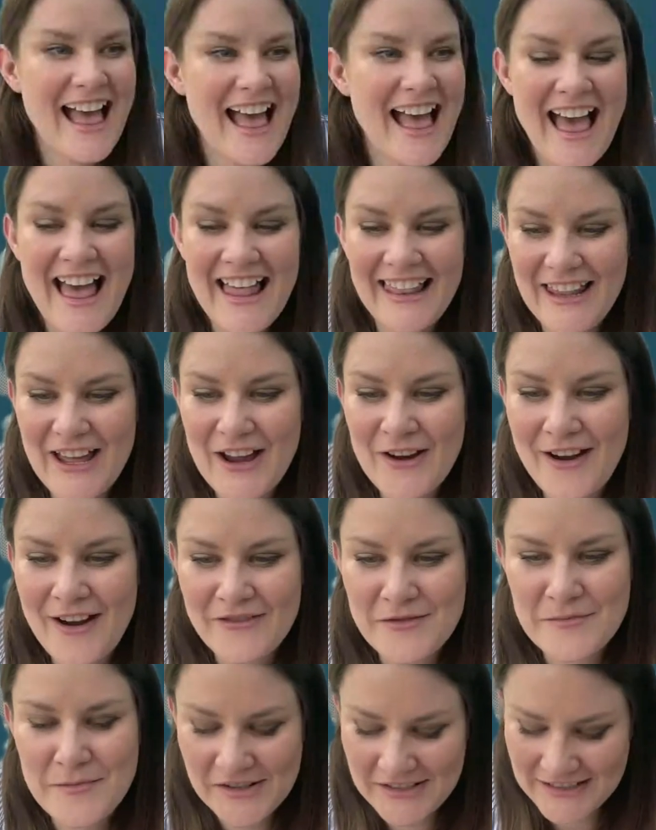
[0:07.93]
Hello
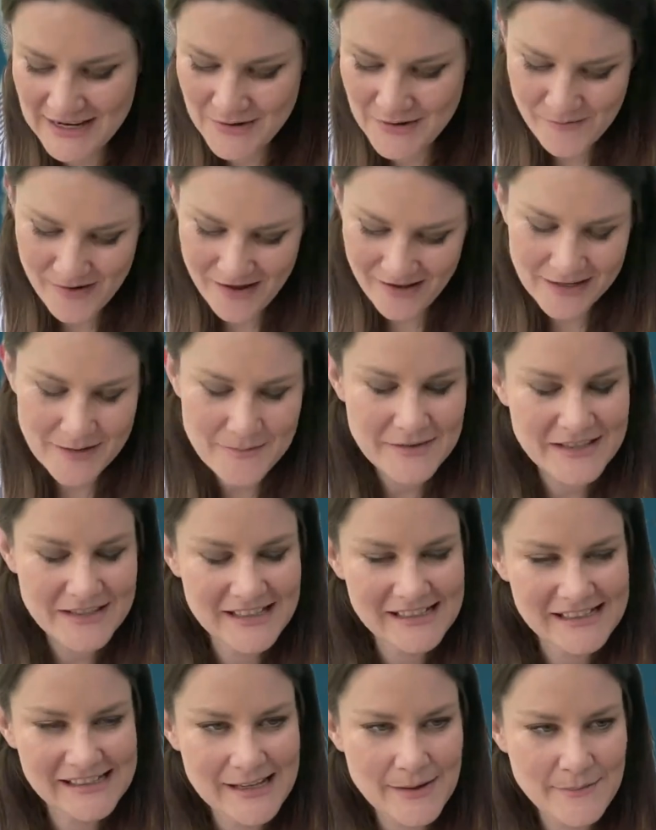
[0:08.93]
everybody and welcome to
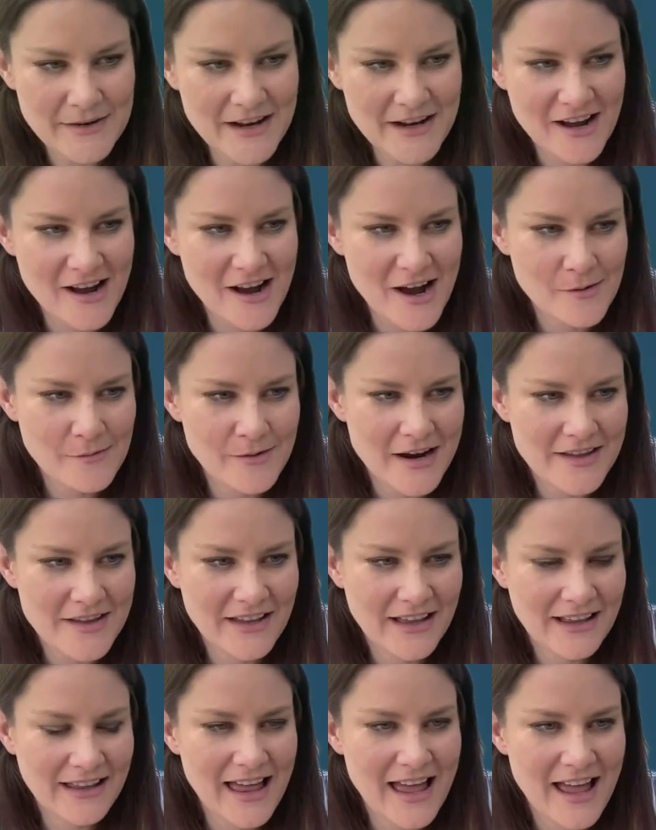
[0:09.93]
this seminar with
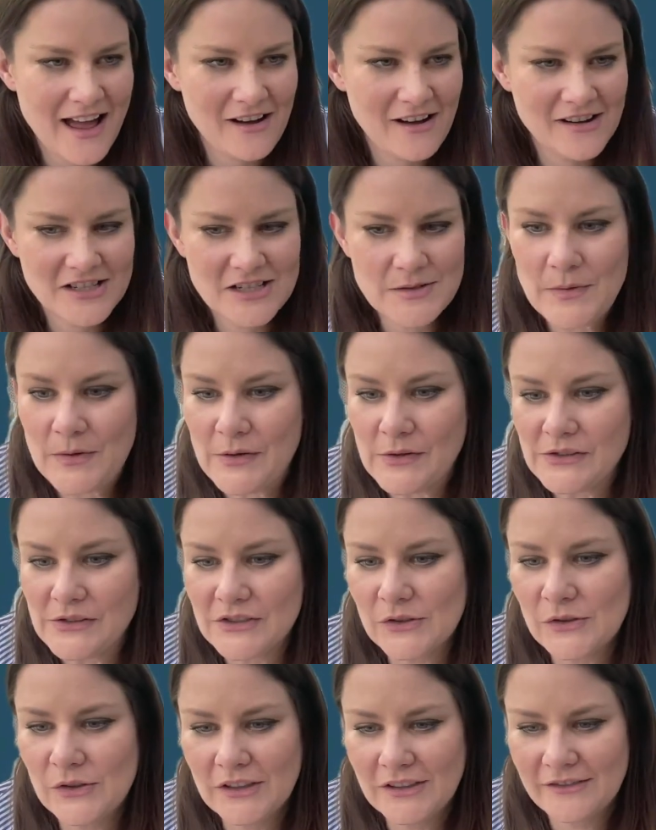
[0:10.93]
Claire Archibald
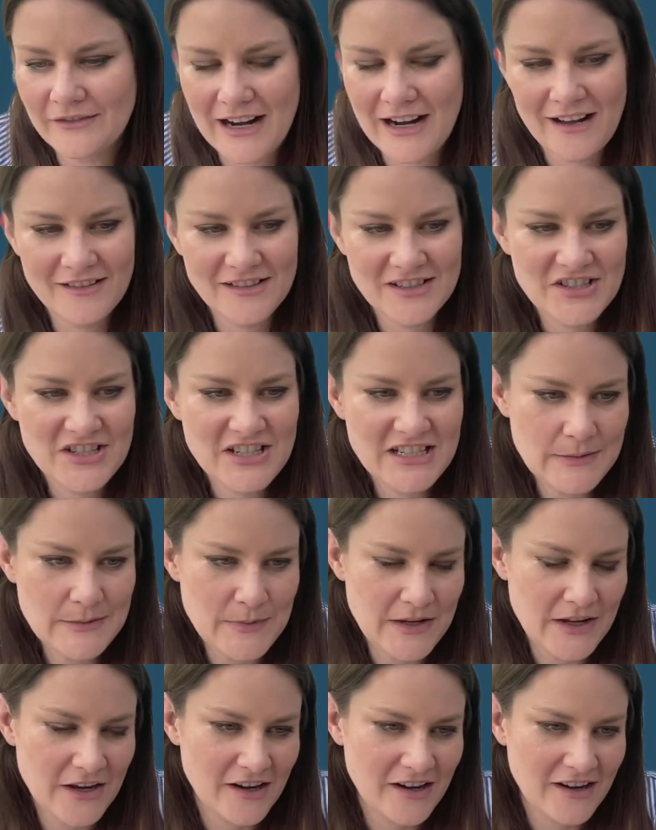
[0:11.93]
all around
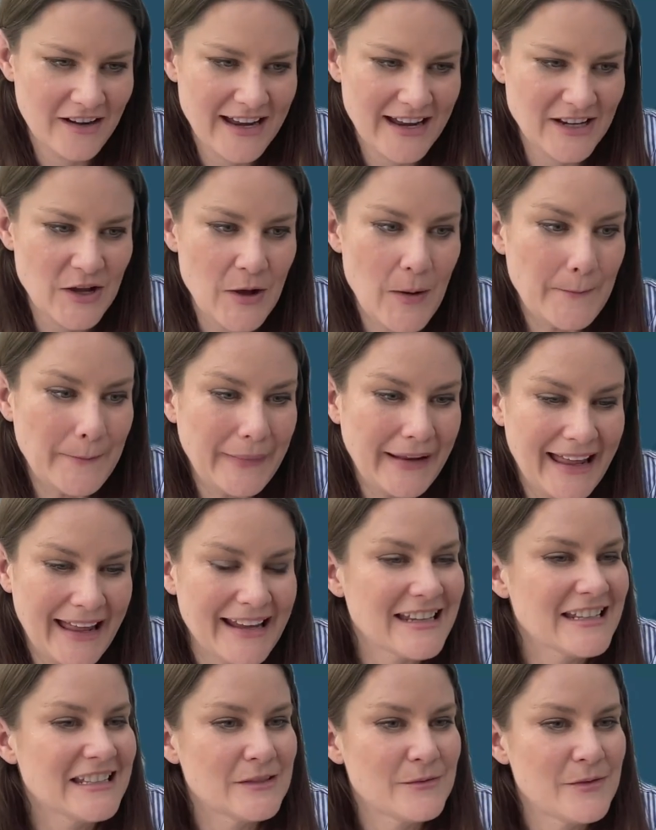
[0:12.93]
GDPR and
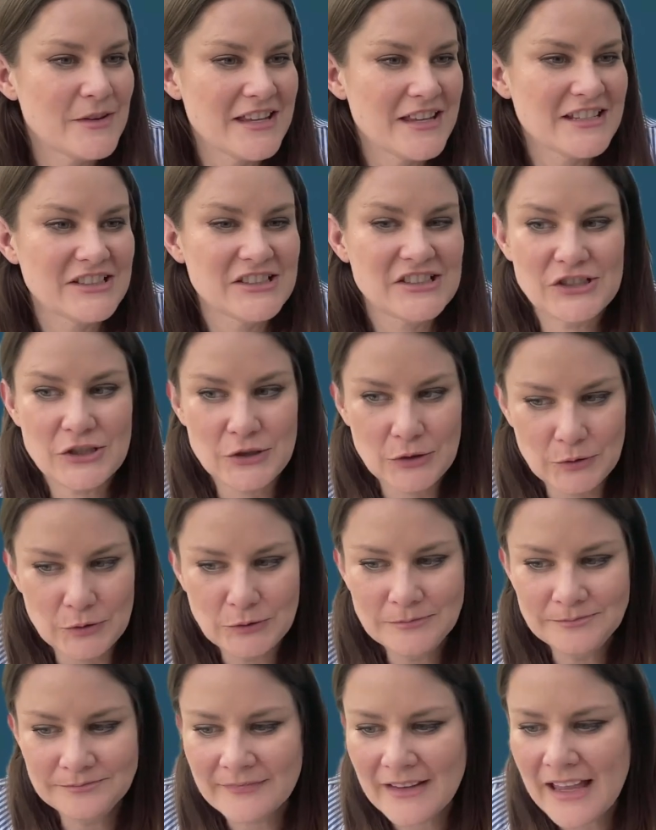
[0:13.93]
compliance within school.
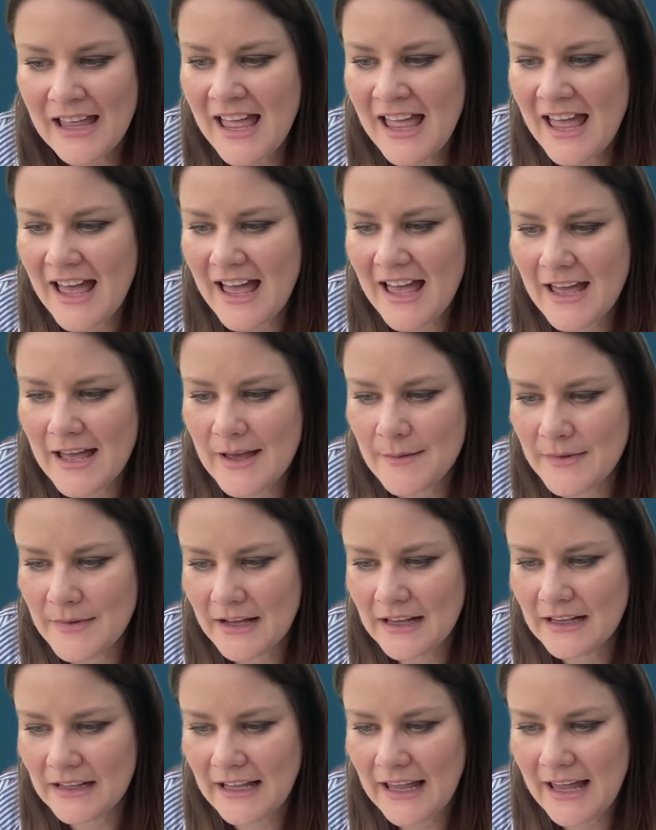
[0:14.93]

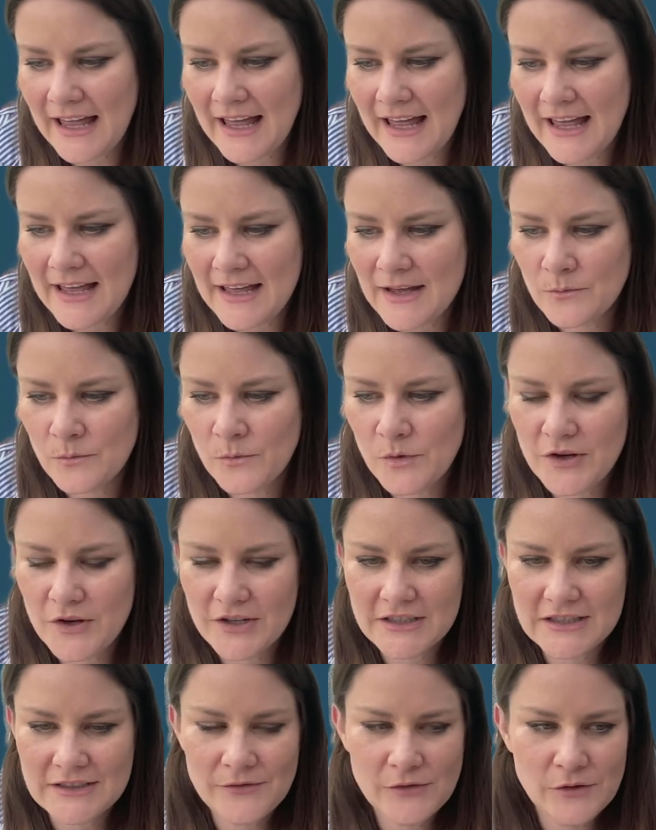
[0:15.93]
Claire works
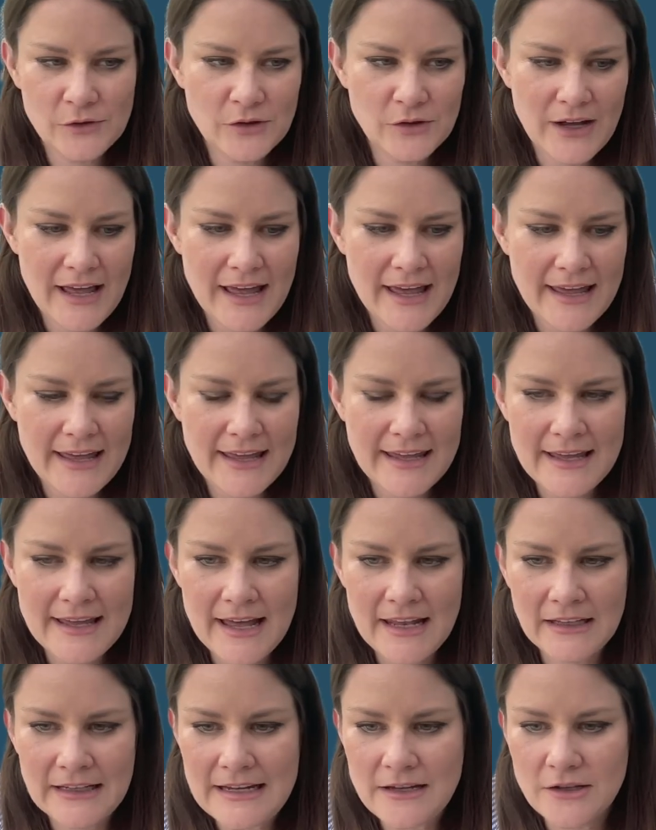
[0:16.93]
for a
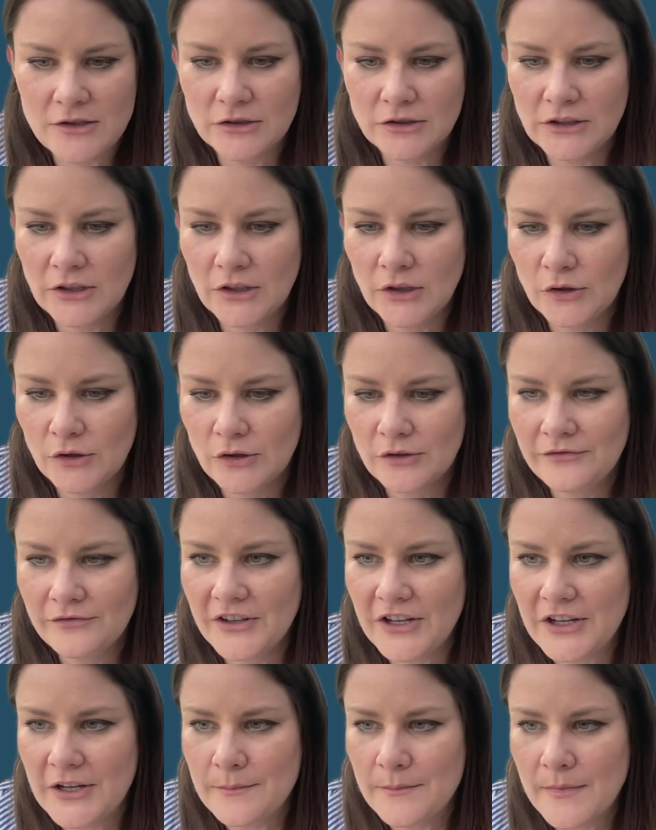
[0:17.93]
legal law
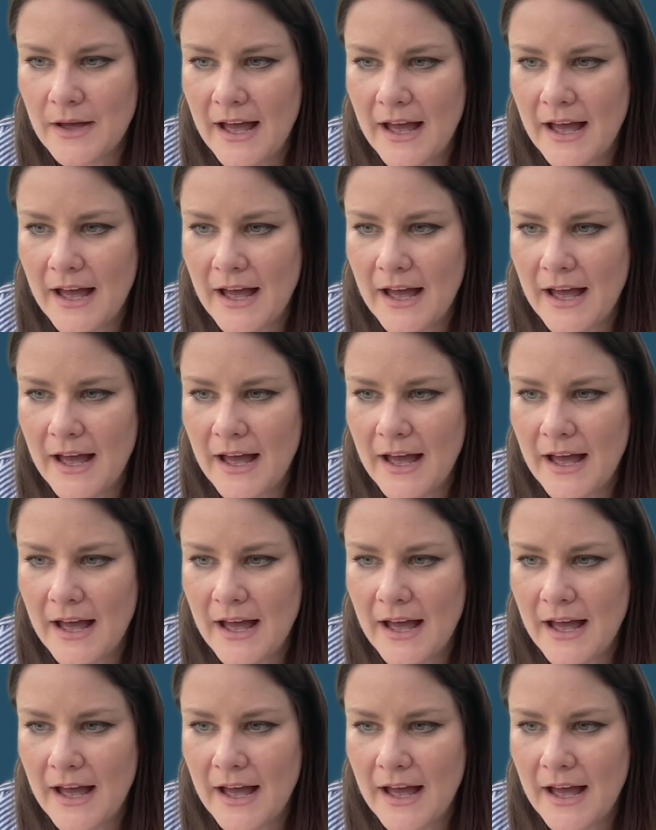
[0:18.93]
firm,